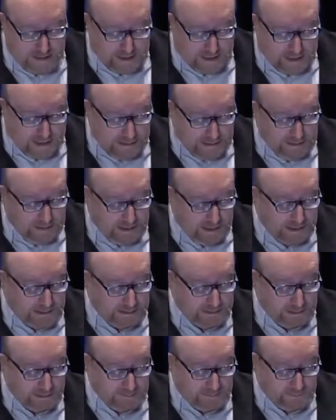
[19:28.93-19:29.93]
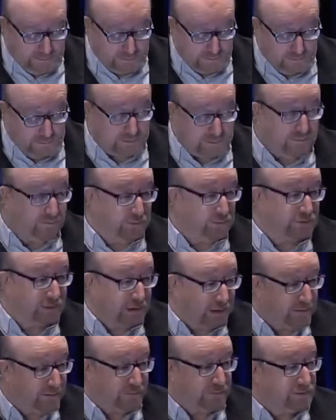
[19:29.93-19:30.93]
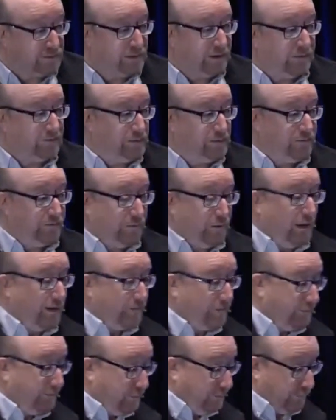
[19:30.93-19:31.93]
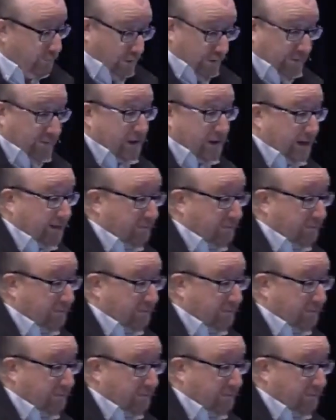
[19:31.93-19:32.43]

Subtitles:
88 and there's also verse 175. If you've got that